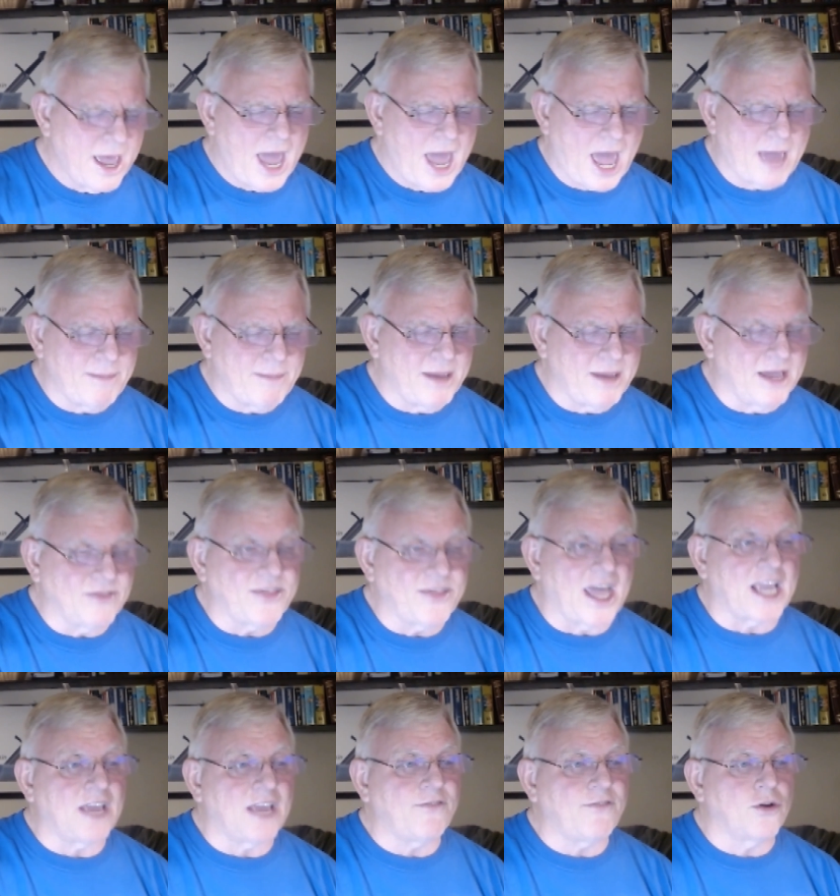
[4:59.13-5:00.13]
Amen. Thank
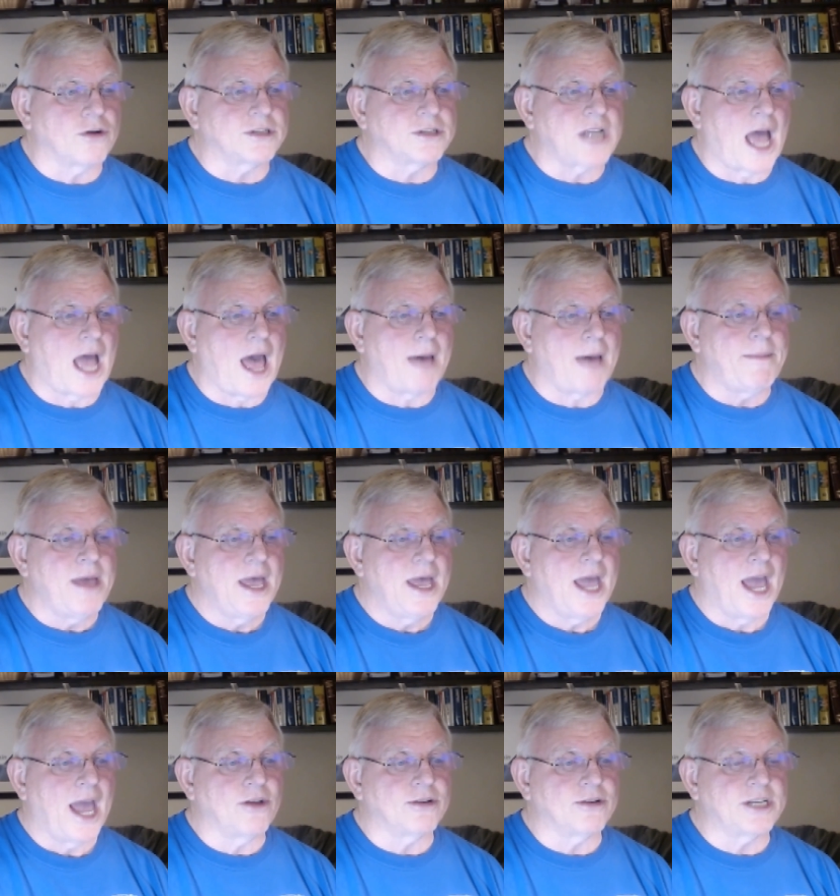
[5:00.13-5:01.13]
you for your time
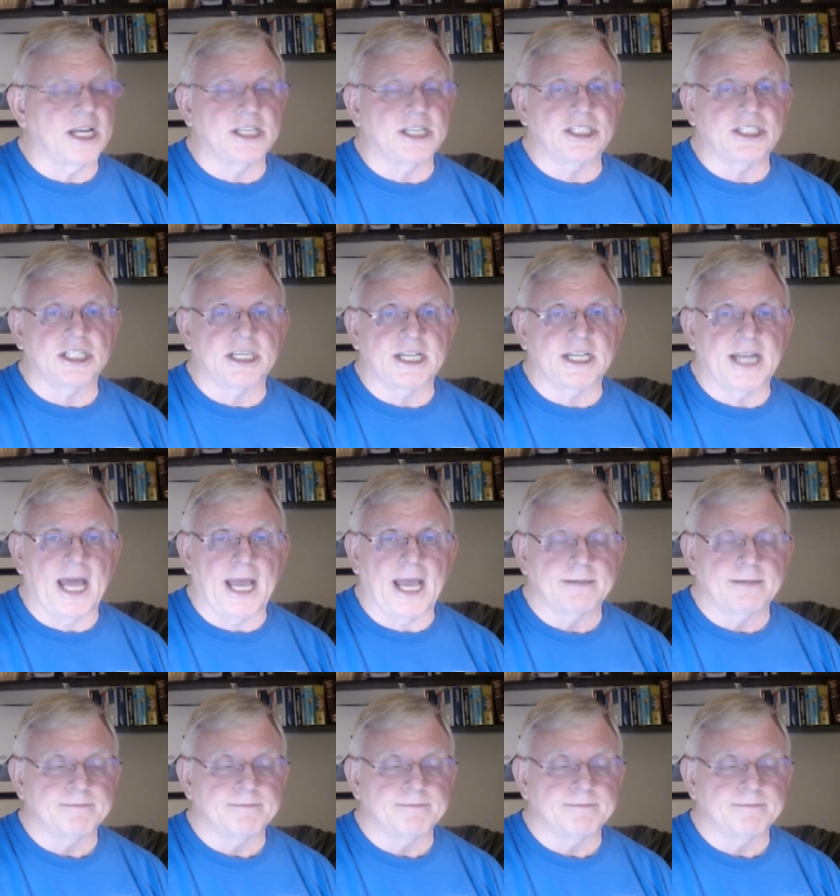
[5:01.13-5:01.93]
and your attention today.